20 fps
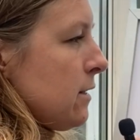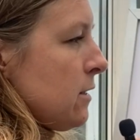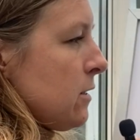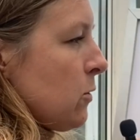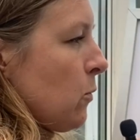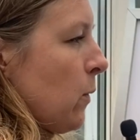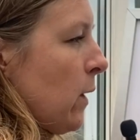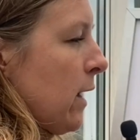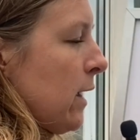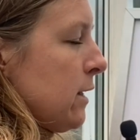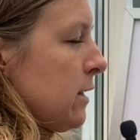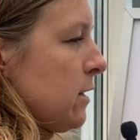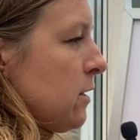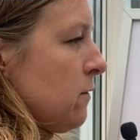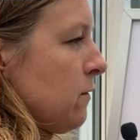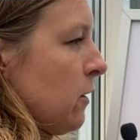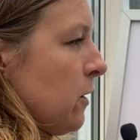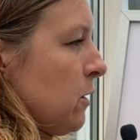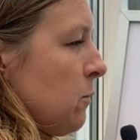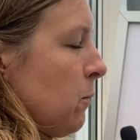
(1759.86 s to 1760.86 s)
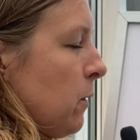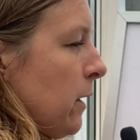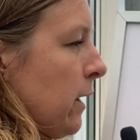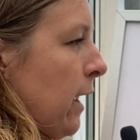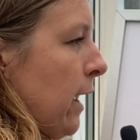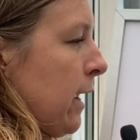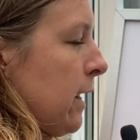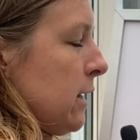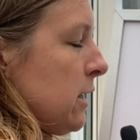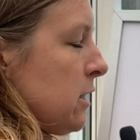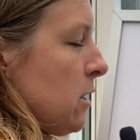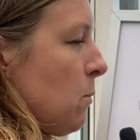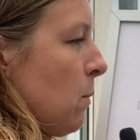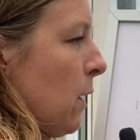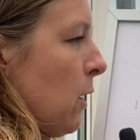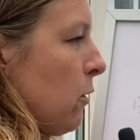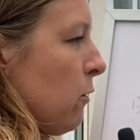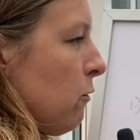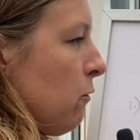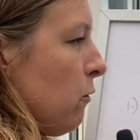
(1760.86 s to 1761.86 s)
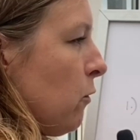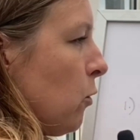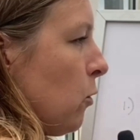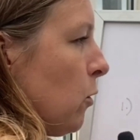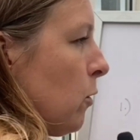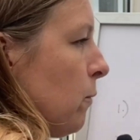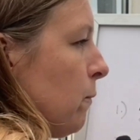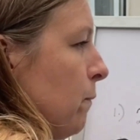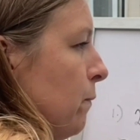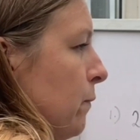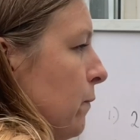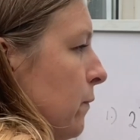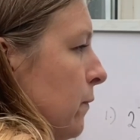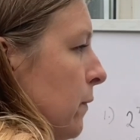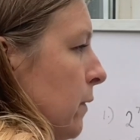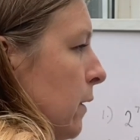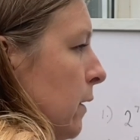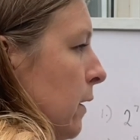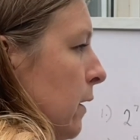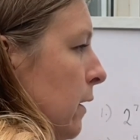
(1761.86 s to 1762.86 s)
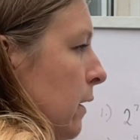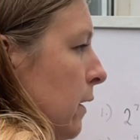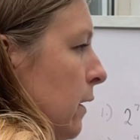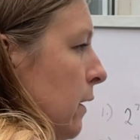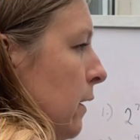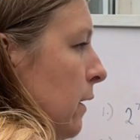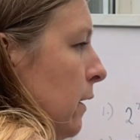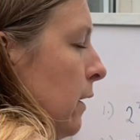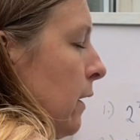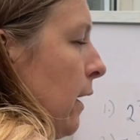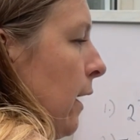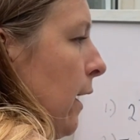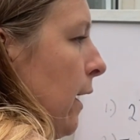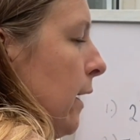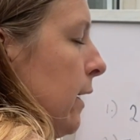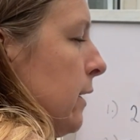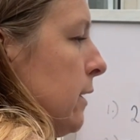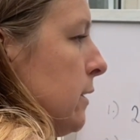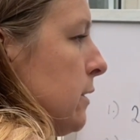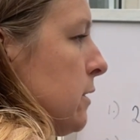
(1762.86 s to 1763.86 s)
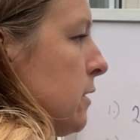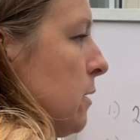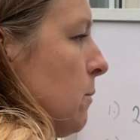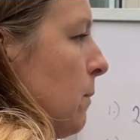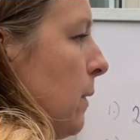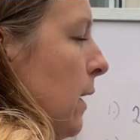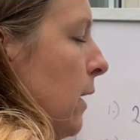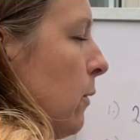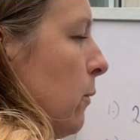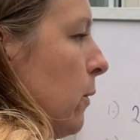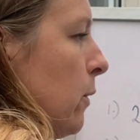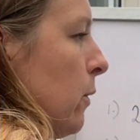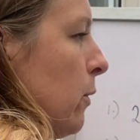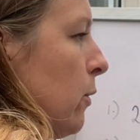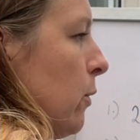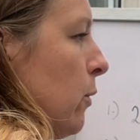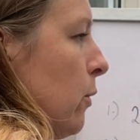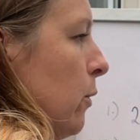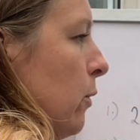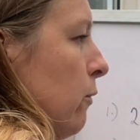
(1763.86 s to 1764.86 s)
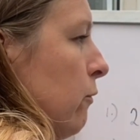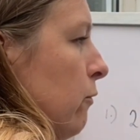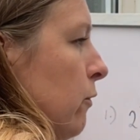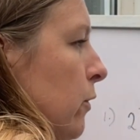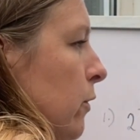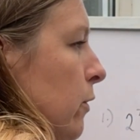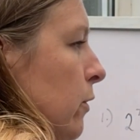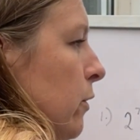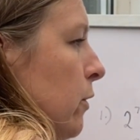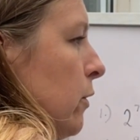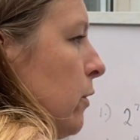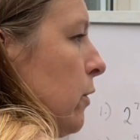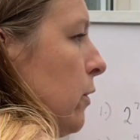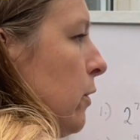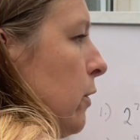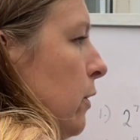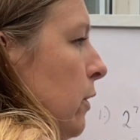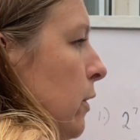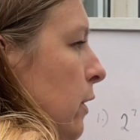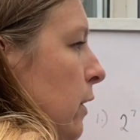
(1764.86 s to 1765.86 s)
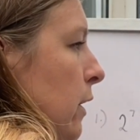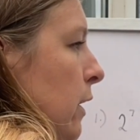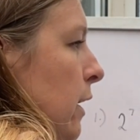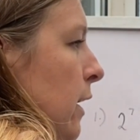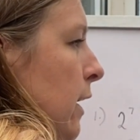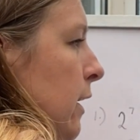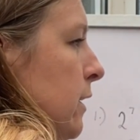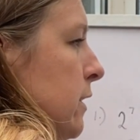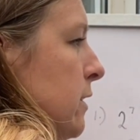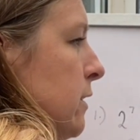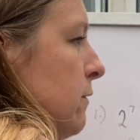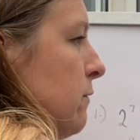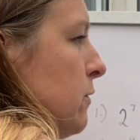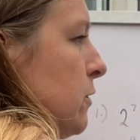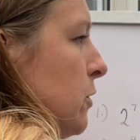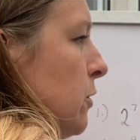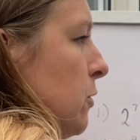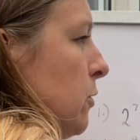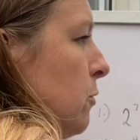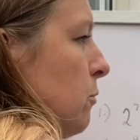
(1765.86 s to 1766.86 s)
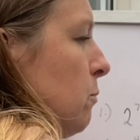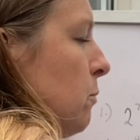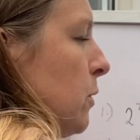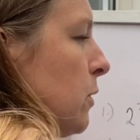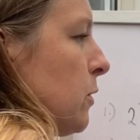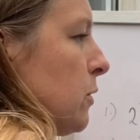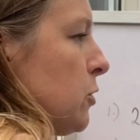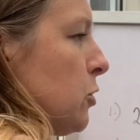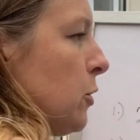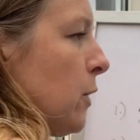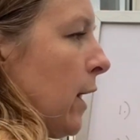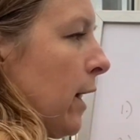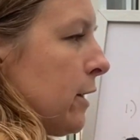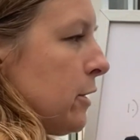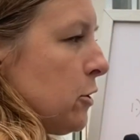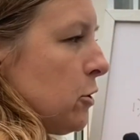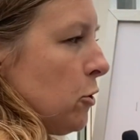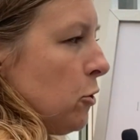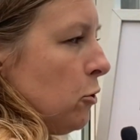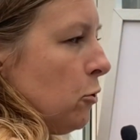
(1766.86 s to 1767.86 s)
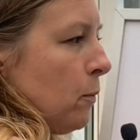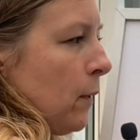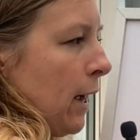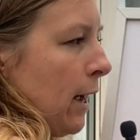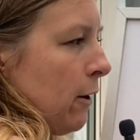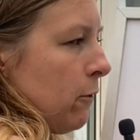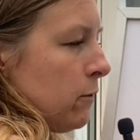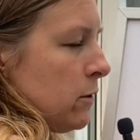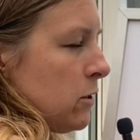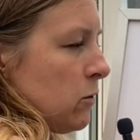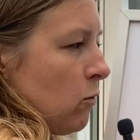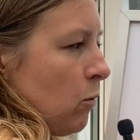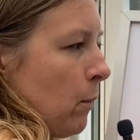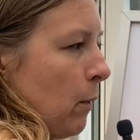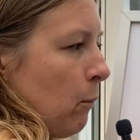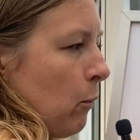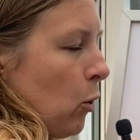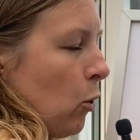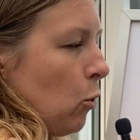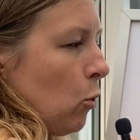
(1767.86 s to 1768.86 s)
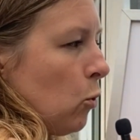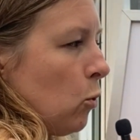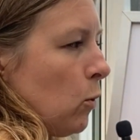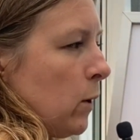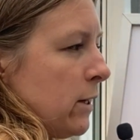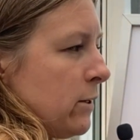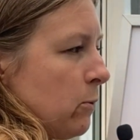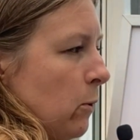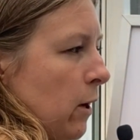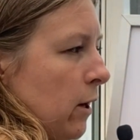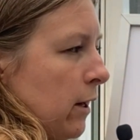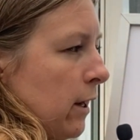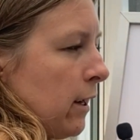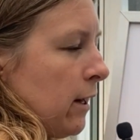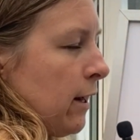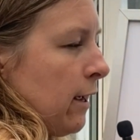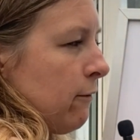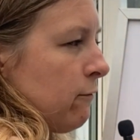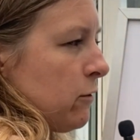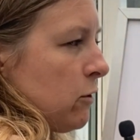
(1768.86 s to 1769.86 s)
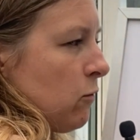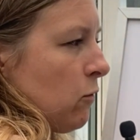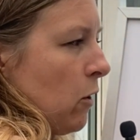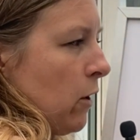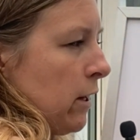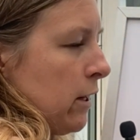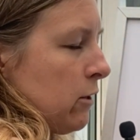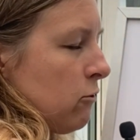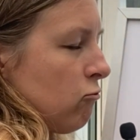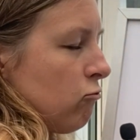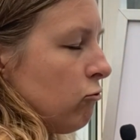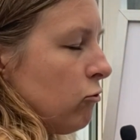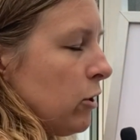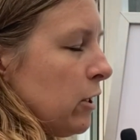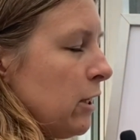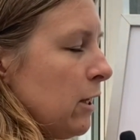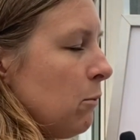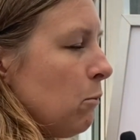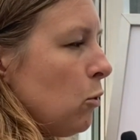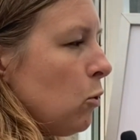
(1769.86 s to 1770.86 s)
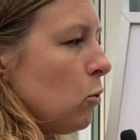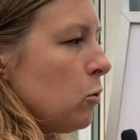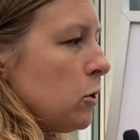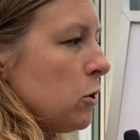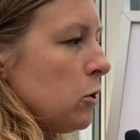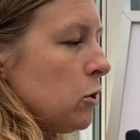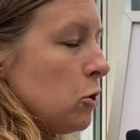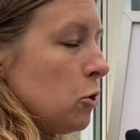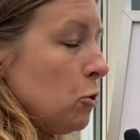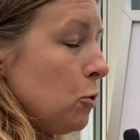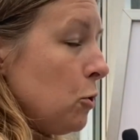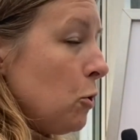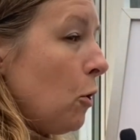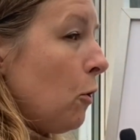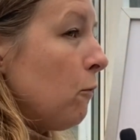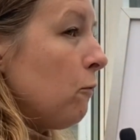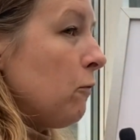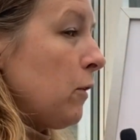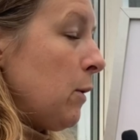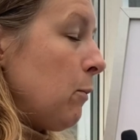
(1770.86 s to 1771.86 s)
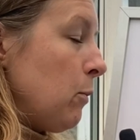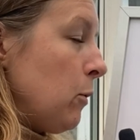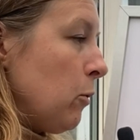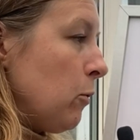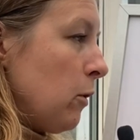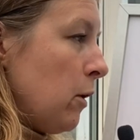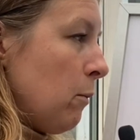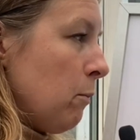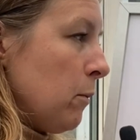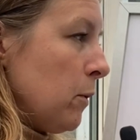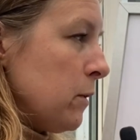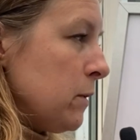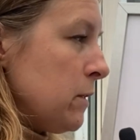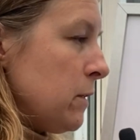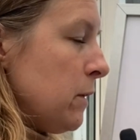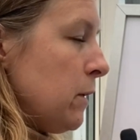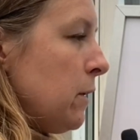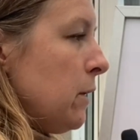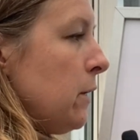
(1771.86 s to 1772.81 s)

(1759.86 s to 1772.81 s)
squared divided by 8 to the power of 4. 8 to the power of -2, because you had £2. Remember, always working left to right. It's really important. Do not flip your numbers.